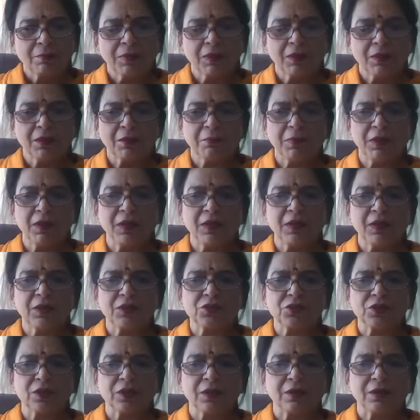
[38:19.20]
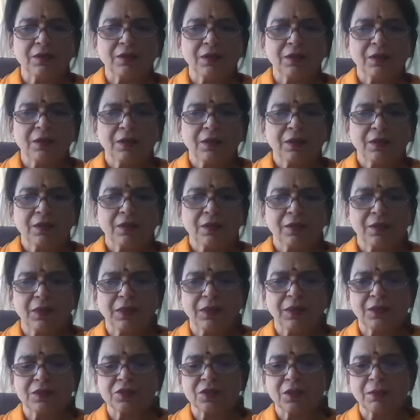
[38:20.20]
But the minute
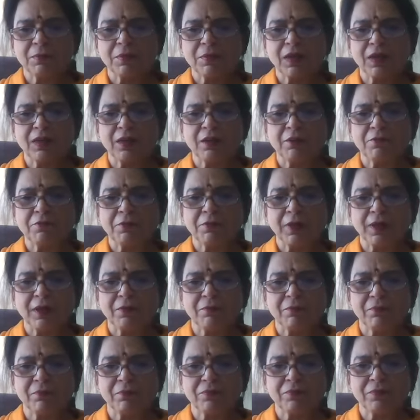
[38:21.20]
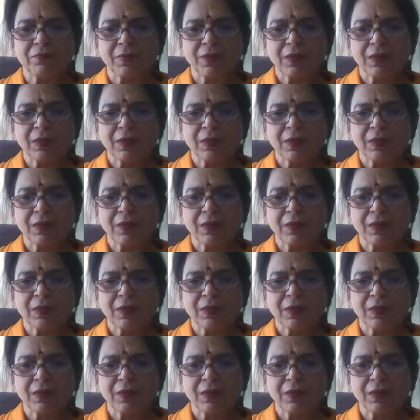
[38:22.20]
there is some kind of a